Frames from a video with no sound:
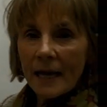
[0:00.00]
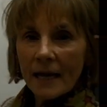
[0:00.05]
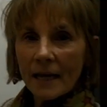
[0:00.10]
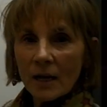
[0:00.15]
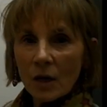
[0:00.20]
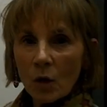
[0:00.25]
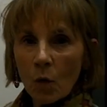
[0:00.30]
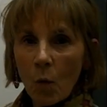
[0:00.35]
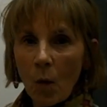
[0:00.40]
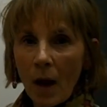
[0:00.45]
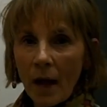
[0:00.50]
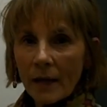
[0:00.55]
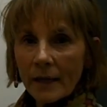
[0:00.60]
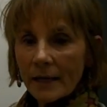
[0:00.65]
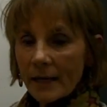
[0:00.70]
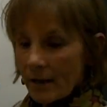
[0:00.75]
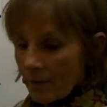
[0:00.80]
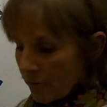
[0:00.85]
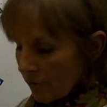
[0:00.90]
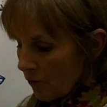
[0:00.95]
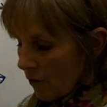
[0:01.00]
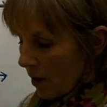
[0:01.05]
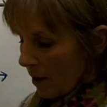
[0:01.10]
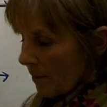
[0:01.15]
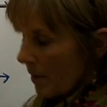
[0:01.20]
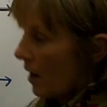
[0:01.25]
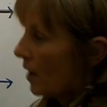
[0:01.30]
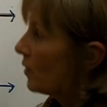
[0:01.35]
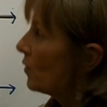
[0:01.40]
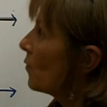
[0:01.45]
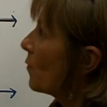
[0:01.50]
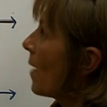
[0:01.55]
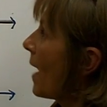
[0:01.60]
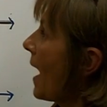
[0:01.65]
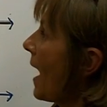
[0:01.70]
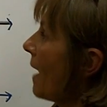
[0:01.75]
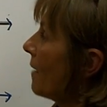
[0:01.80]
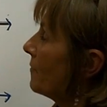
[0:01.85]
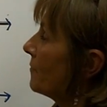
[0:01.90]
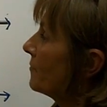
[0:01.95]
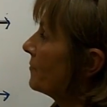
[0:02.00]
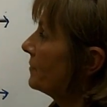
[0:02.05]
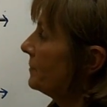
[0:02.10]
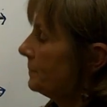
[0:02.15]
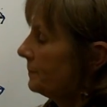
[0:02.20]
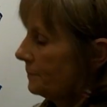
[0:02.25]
an inequality from a graph.